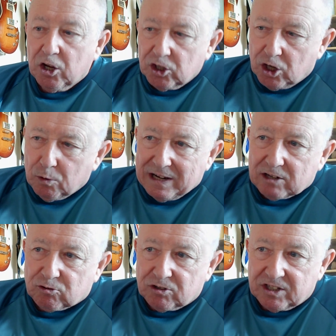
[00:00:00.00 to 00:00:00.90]
No
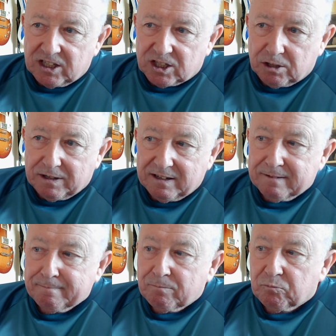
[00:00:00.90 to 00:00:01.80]
electricity to it.
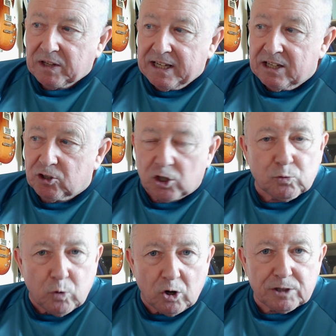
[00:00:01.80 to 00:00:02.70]
It
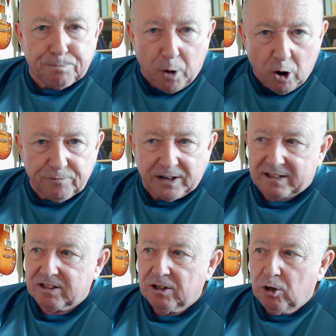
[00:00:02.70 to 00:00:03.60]
just works
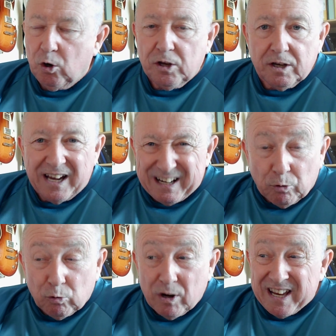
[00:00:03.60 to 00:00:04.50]
perfect. And it
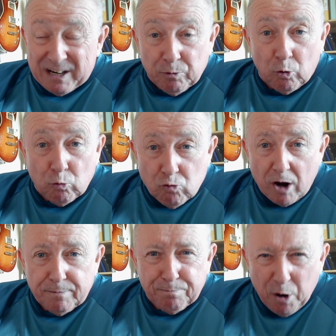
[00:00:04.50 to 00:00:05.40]
will
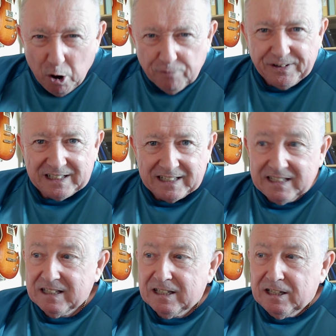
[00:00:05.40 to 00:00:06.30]
run
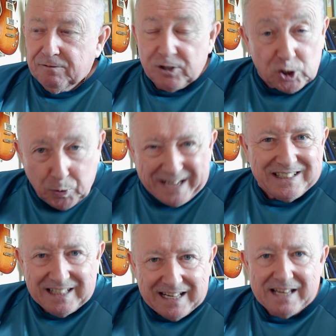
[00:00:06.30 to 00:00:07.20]
perfectly for
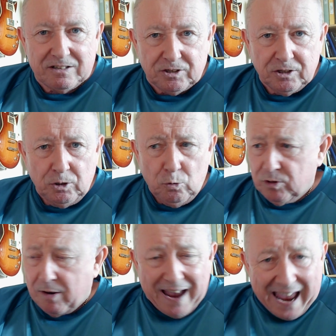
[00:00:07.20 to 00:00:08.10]
20 years
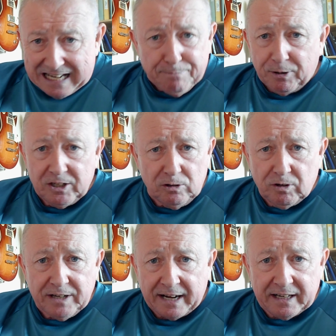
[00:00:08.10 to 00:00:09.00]
without anybody
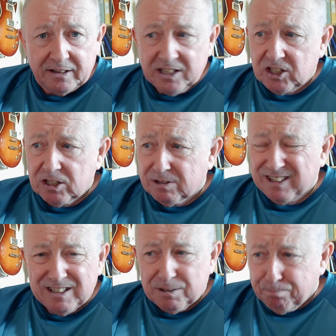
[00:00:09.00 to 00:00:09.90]
looking at it.
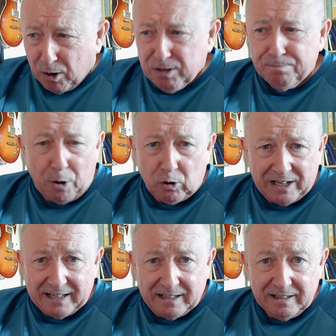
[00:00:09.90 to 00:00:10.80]
It's
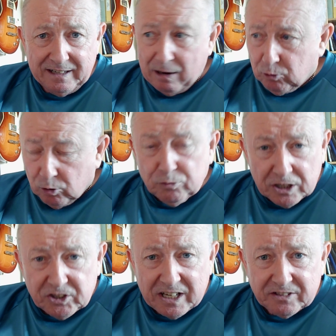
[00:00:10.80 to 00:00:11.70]
mind-boggling how good
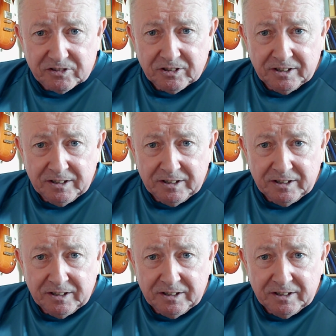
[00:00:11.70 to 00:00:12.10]
this is.